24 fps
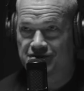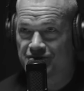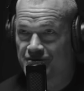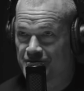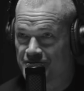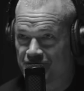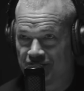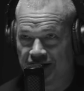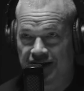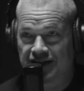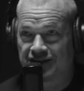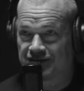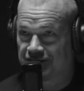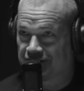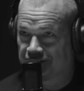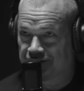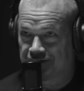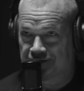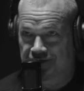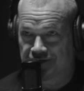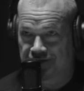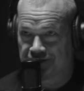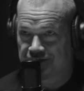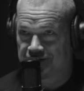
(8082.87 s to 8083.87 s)
them of anything.
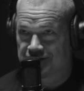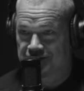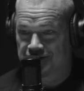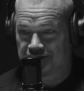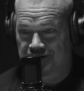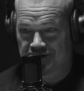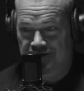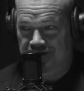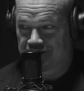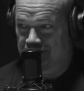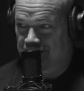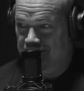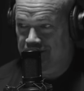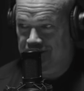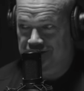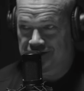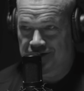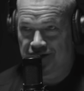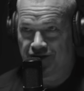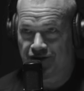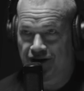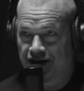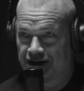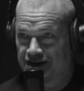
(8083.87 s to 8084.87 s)
It's
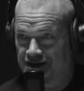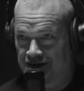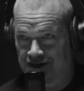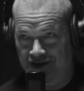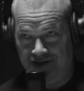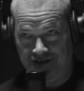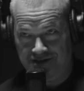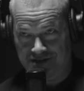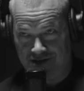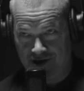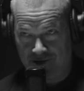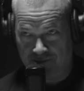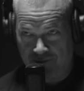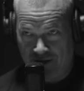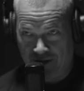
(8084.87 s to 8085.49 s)
their idea. It's their